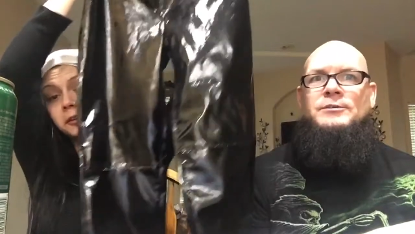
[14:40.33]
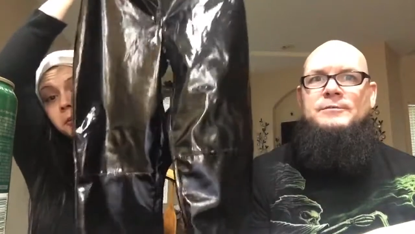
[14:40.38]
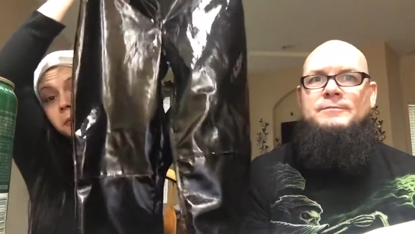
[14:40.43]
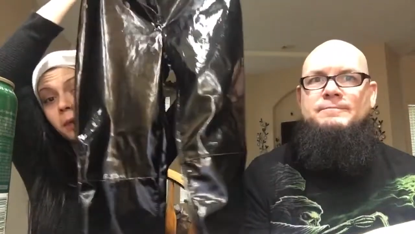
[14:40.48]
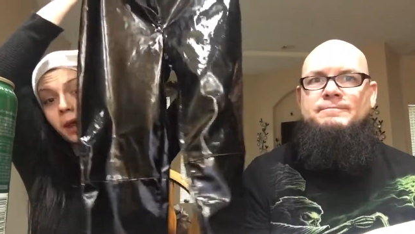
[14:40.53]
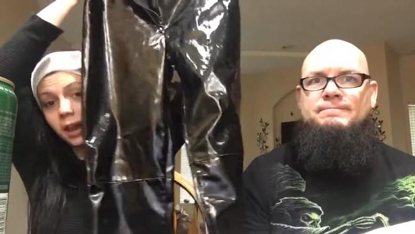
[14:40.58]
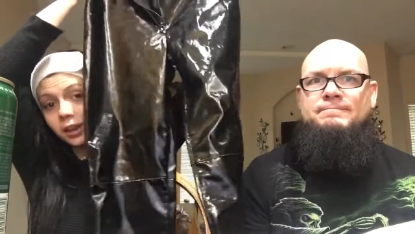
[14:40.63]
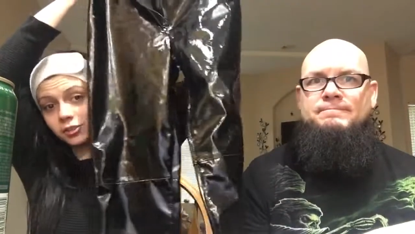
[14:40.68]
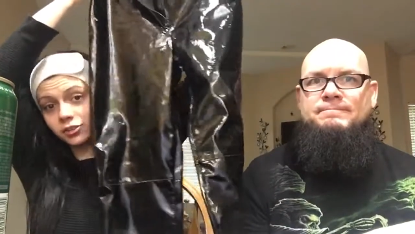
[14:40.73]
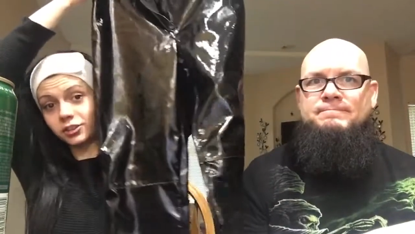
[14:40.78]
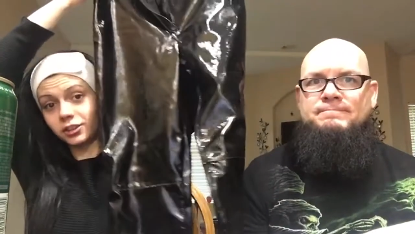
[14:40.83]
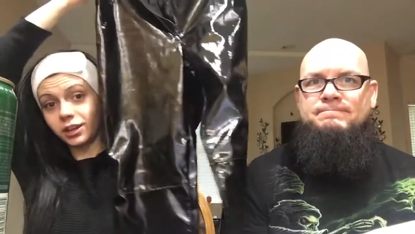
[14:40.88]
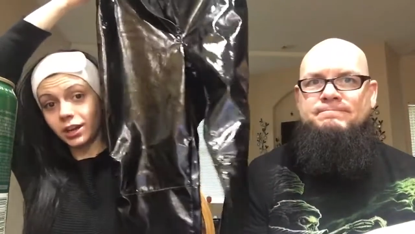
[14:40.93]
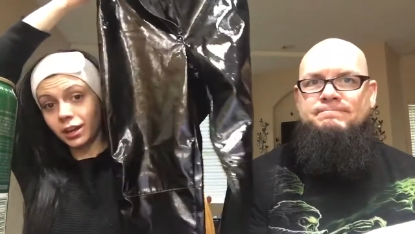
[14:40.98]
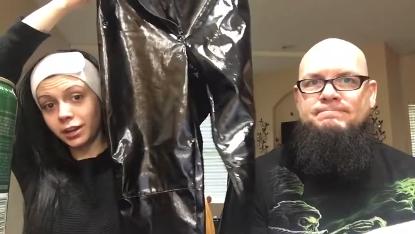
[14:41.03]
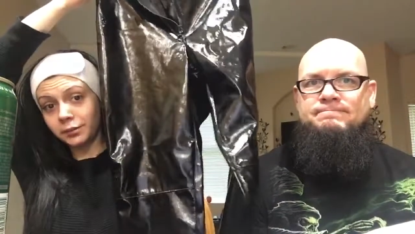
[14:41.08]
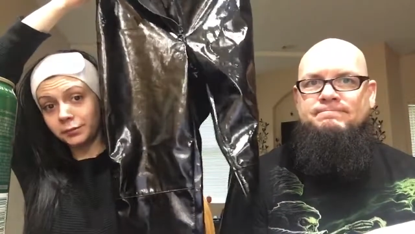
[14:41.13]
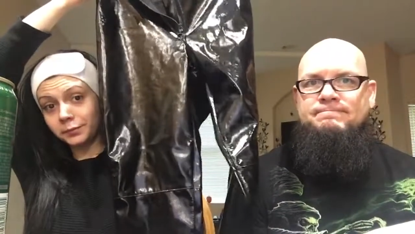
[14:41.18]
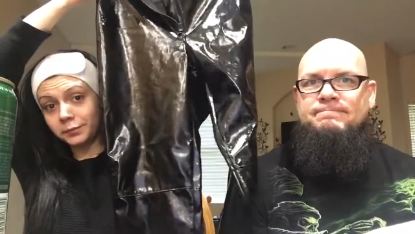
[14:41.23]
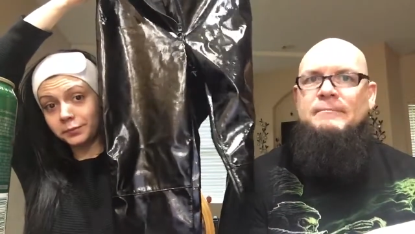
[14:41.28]
Speaker 1: Can you imagine
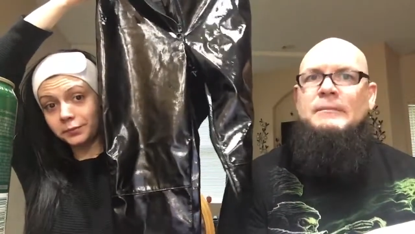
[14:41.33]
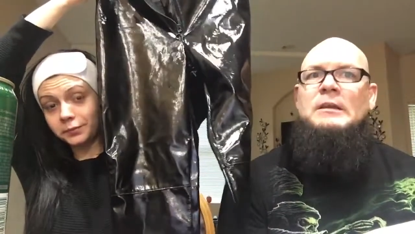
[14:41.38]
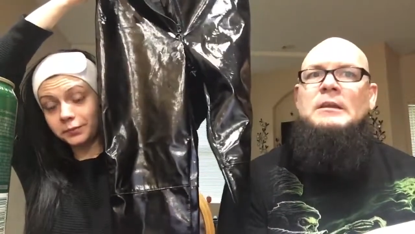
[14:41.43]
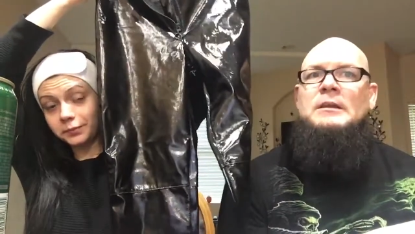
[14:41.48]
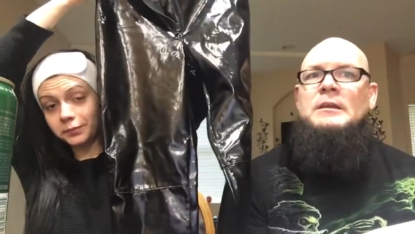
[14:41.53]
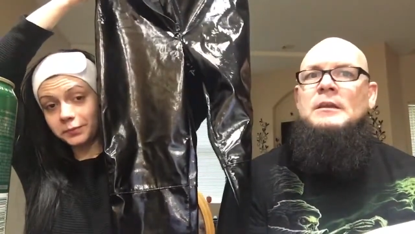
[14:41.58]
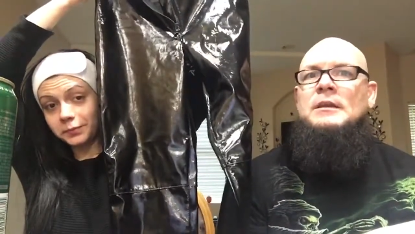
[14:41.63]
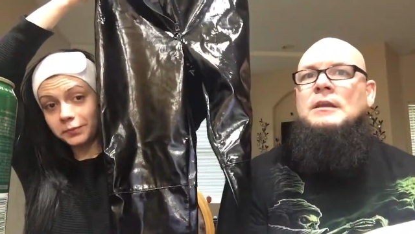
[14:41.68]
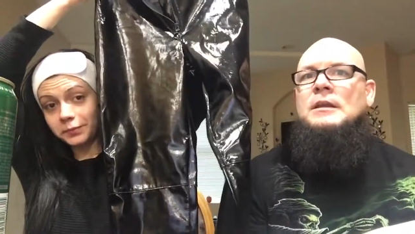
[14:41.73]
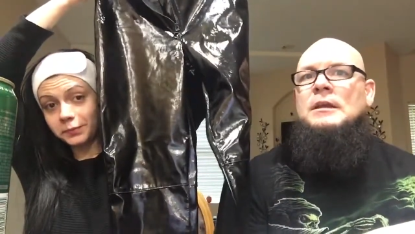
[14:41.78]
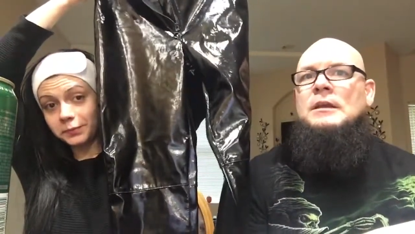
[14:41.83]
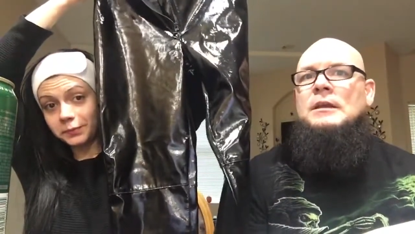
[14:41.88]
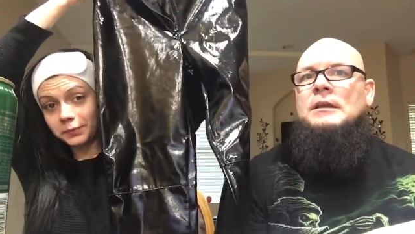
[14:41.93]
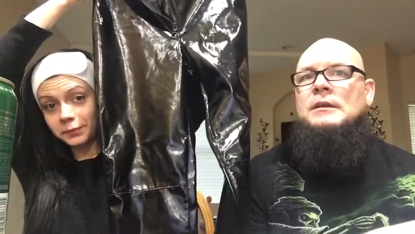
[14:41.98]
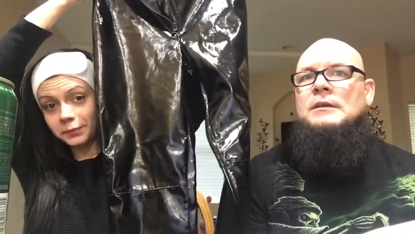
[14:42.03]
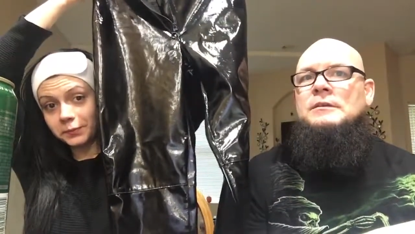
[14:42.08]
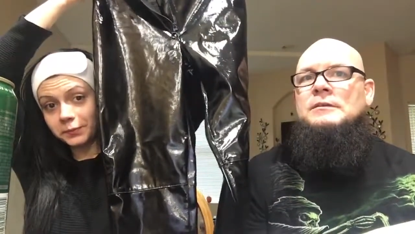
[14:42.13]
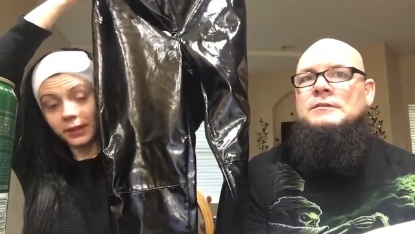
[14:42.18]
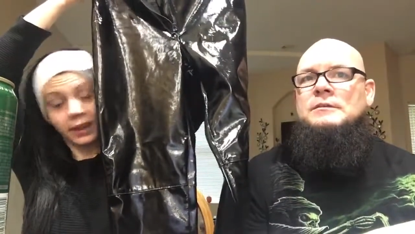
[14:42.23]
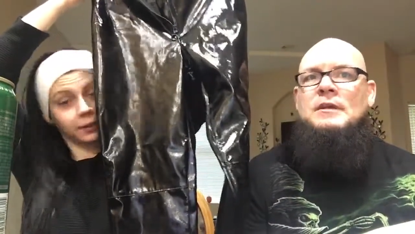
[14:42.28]
that?
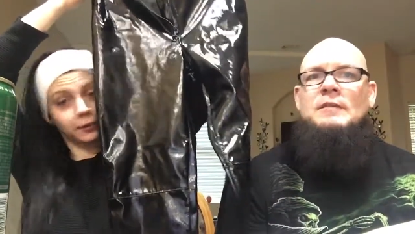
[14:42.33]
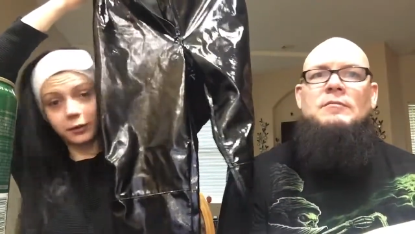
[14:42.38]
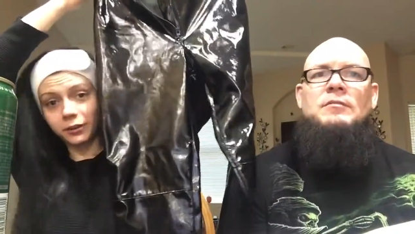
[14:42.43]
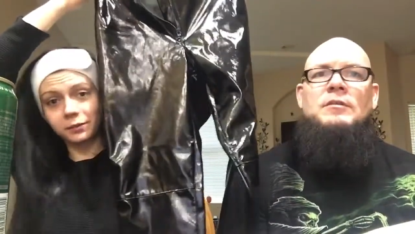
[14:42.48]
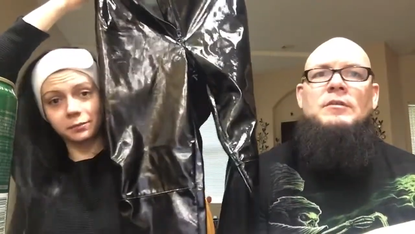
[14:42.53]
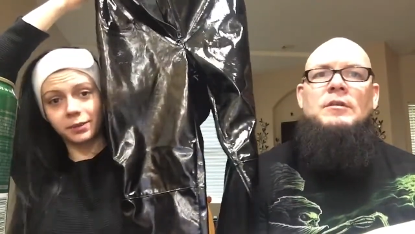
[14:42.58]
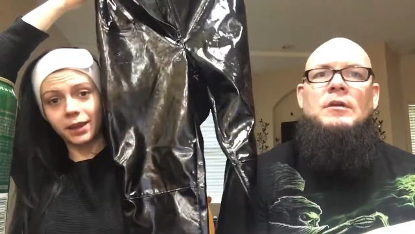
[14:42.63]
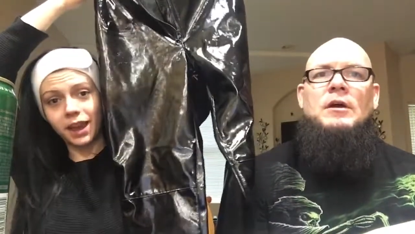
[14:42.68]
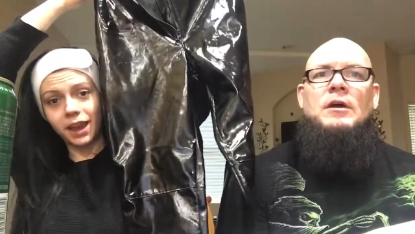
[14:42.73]
seven